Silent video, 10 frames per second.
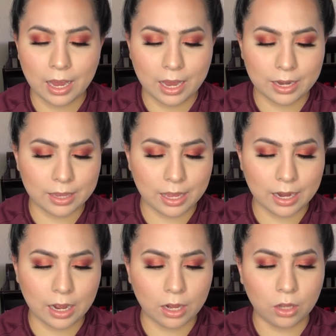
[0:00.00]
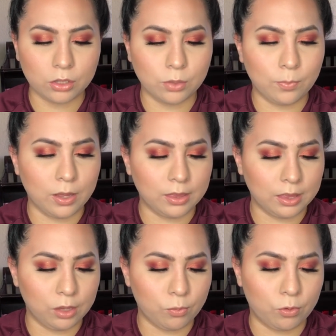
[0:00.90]
And then I also bought
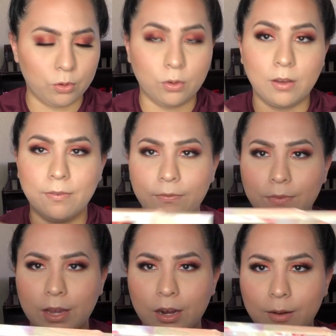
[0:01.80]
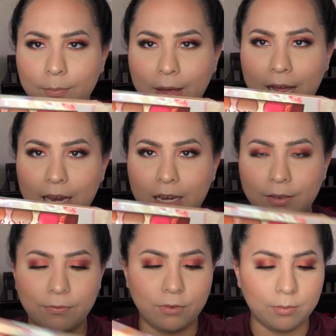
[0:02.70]
the Royal Affair
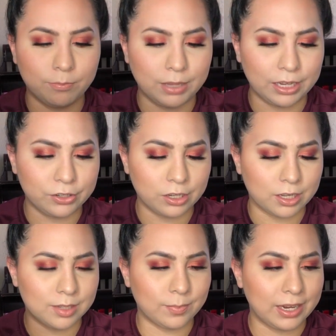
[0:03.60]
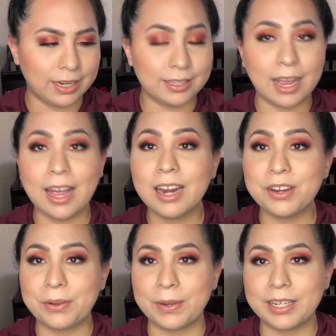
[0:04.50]
palette from BH Cosmetics. I
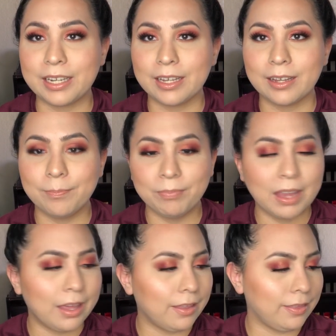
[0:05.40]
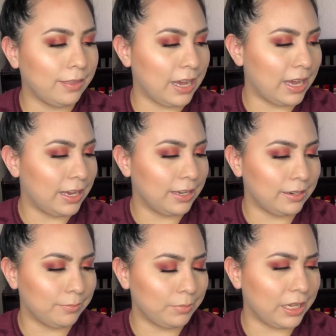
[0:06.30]
had no idea that
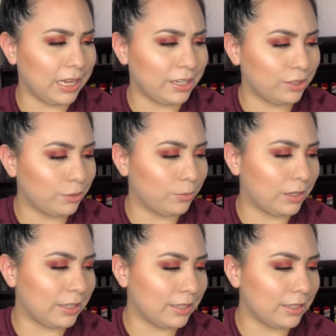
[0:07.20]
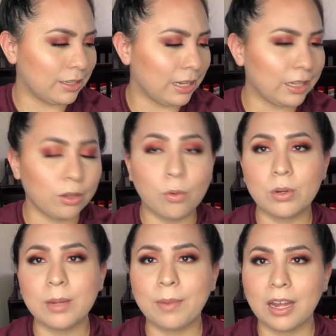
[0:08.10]
BH was like, the
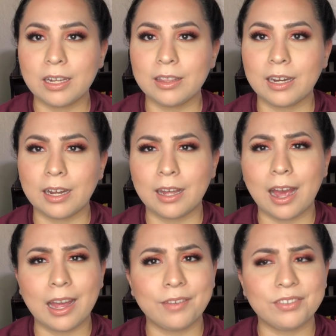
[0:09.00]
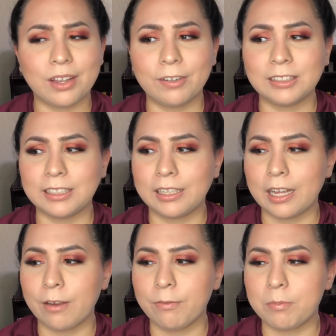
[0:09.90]
only palette that I have ever seen
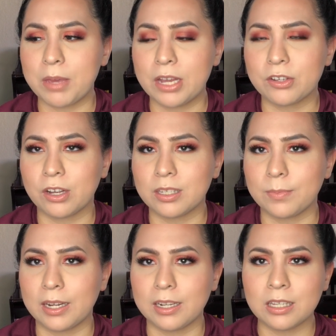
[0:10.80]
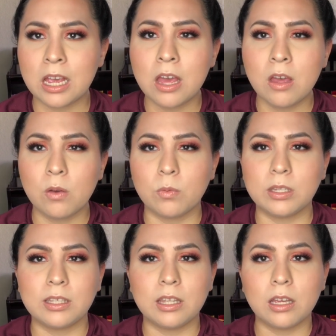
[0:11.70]
there from BH Cosmetics
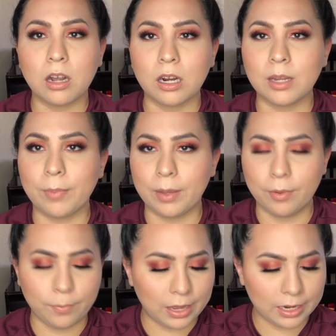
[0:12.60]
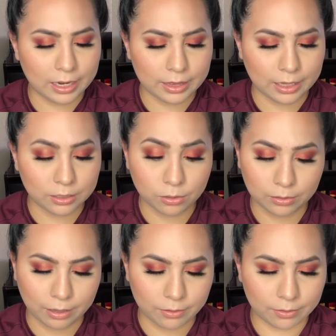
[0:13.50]
was the Carly Bible palette, and that
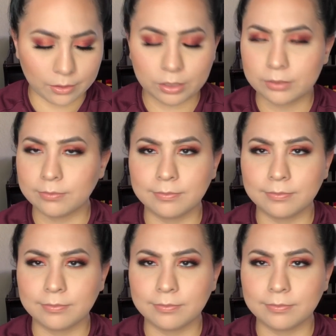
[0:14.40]
sold out, or